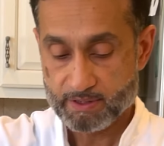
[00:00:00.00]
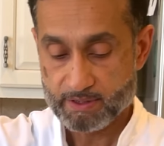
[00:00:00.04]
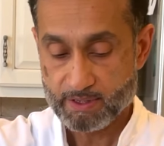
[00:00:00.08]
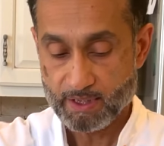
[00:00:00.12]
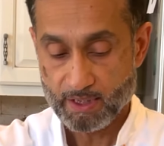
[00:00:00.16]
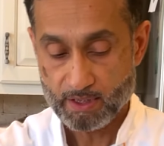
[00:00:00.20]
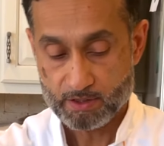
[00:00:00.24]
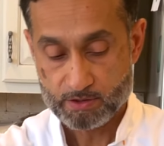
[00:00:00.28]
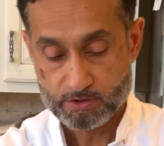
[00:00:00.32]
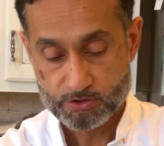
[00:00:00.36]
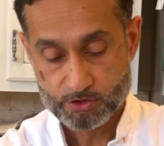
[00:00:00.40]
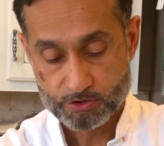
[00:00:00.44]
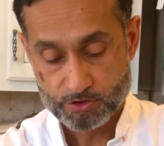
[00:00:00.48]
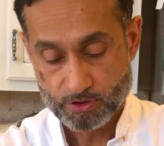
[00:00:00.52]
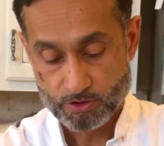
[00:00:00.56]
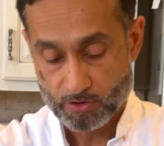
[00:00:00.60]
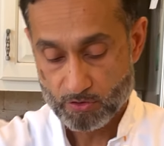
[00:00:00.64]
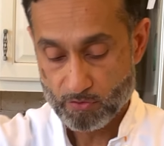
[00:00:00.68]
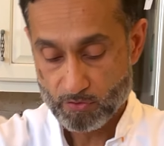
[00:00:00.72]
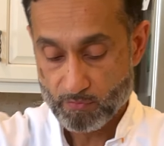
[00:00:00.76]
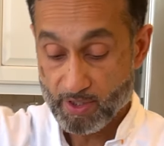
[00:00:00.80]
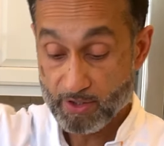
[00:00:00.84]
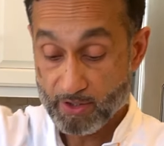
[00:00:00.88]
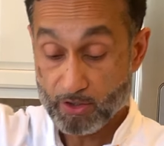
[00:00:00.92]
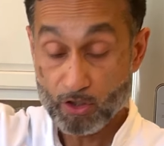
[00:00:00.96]
that stir
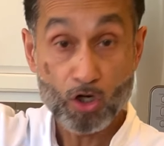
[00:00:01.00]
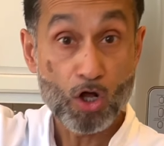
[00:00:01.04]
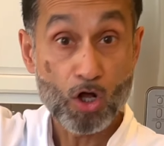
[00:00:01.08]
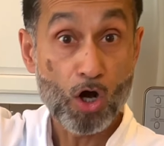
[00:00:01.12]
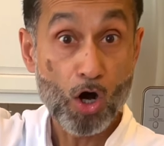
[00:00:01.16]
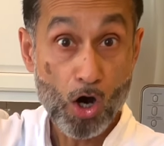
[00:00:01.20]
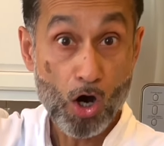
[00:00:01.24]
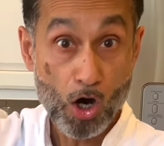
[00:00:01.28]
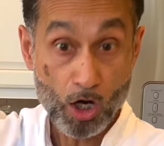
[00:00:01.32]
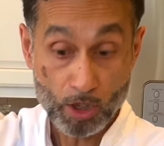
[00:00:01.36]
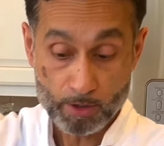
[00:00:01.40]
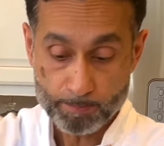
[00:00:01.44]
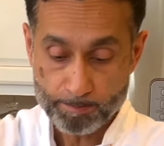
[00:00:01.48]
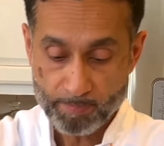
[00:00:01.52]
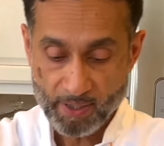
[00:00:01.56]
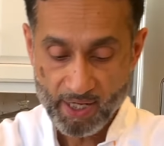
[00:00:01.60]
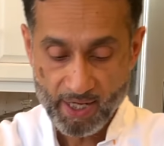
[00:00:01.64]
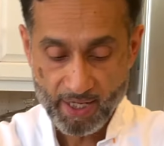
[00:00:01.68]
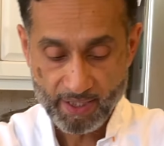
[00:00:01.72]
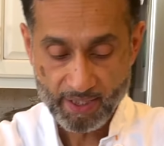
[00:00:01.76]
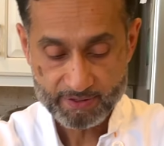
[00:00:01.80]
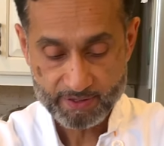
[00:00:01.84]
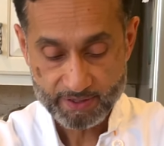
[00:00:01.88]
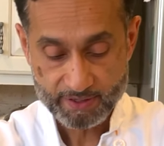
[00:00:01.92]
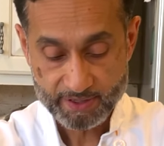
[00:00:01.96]
around in a hot
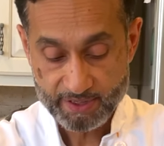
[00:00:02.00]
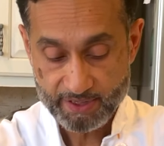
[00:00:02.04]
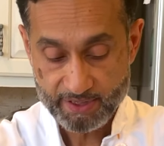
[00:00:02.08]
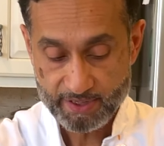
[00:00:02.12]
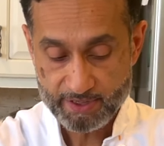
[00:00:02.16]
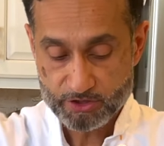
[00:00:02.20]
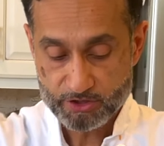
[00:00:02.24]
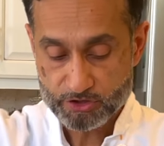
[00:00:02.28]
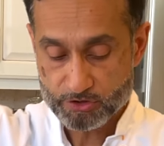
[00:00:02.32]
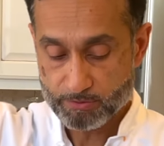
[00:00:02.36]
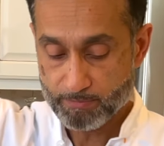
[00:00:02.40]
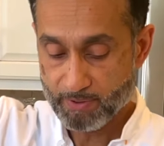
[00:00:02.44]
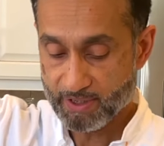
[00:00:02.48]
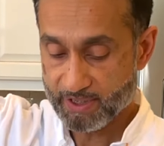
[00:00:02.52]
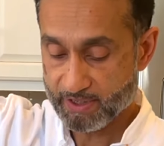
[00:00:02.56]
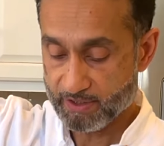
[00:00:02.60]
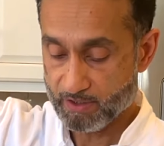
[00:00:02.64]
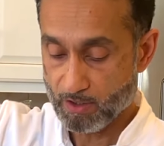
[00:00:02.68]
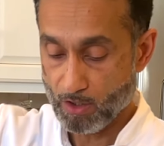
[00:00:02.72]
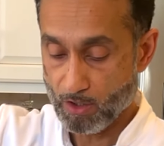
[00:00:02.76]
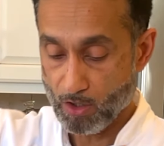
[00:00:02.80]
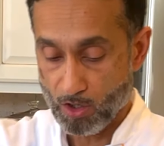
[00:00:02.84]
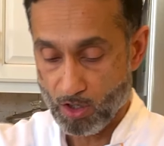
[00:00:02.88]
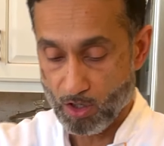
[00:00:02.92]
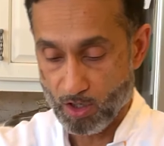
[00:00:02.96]
pan. The key is to make it
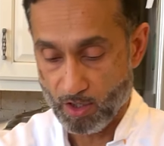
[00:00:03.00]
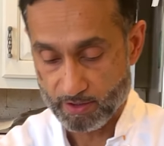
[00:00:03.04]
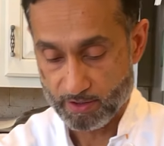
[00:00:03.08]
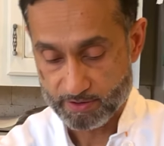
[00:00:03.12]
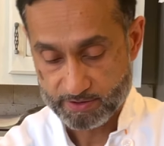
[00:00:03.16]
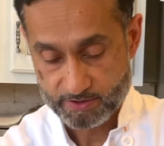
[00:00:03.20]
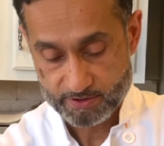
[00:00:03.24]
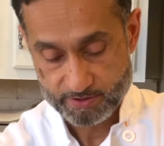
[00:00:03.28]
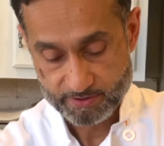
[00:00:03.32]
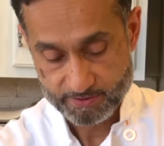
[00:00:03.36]
hot.